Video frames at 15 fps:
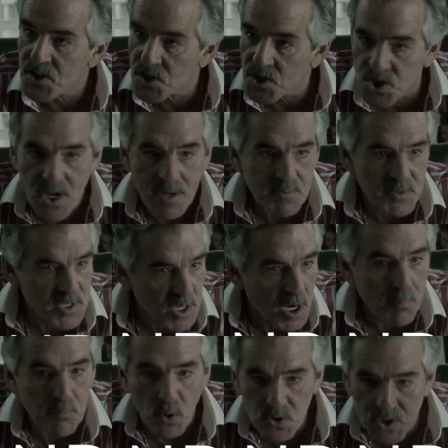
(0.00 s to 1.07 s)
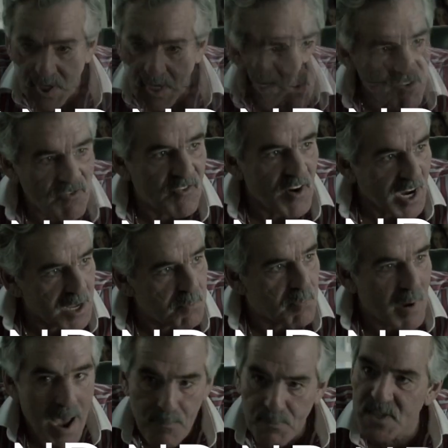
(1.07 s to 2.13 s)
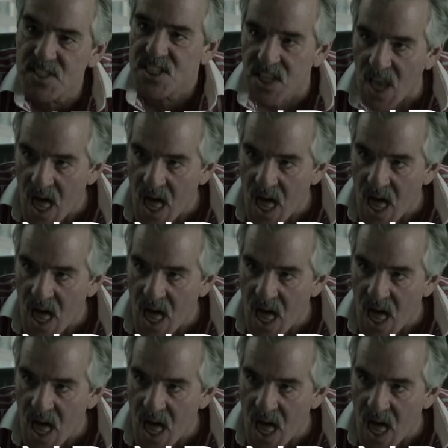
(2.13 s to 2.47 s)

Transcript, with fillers: Fish, chips, cup of tea, Mary Poppins,